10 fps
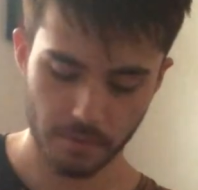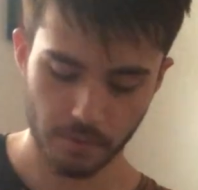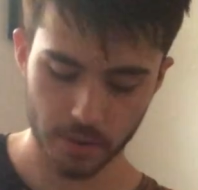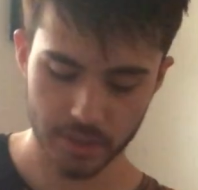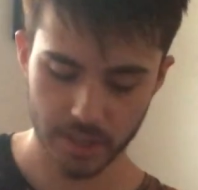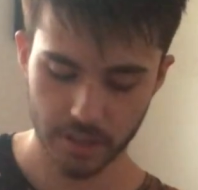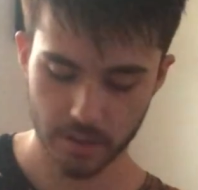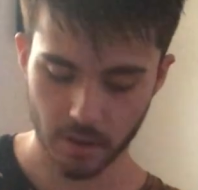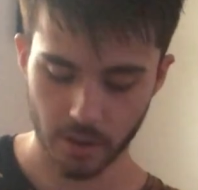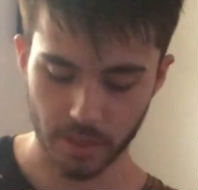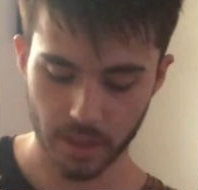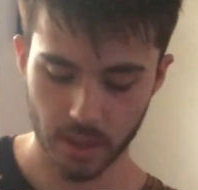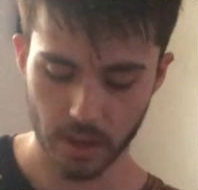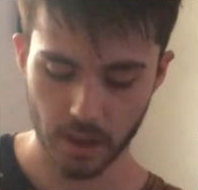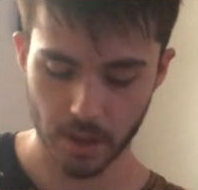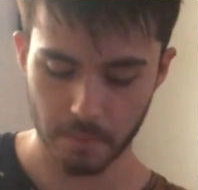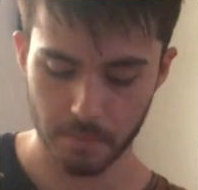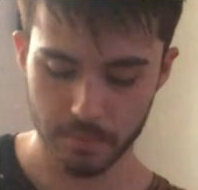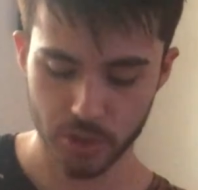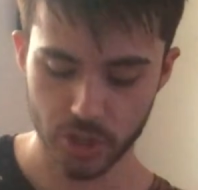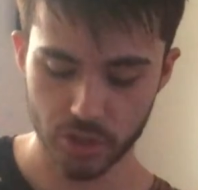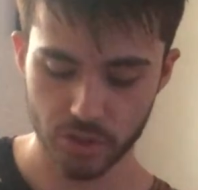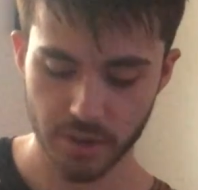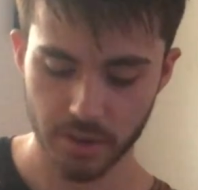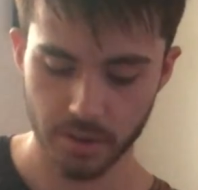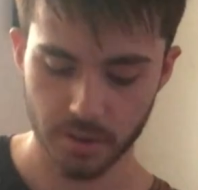14th on the G string,